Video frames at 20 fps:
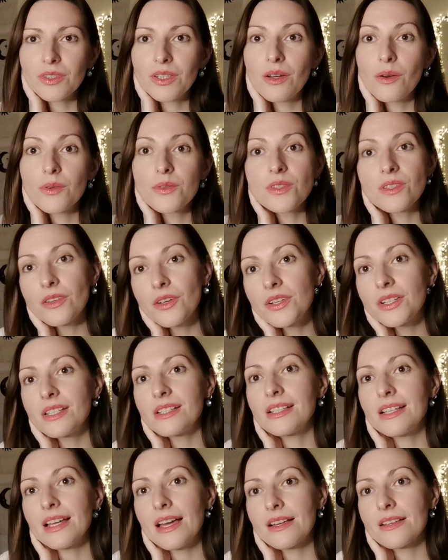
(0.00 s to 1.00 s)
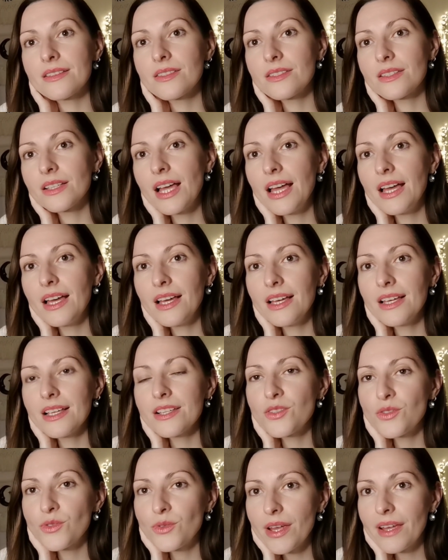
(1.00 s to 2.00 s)
You know, in certain decks,
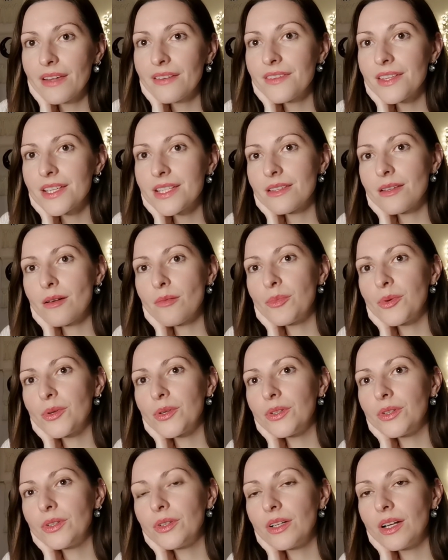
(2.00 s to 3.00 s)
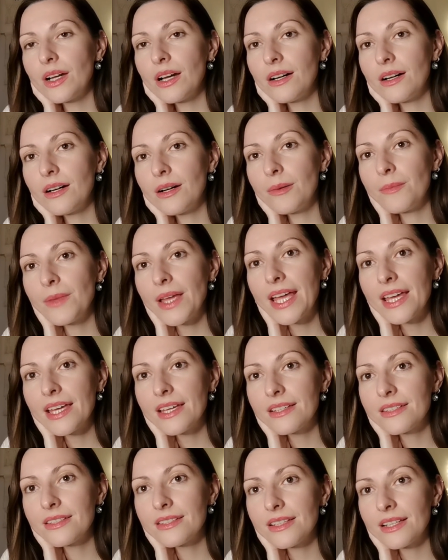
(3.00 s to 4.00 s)
strength is number
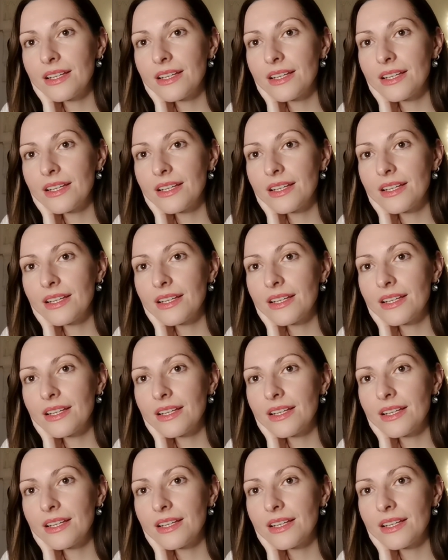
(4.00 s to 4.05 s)
8.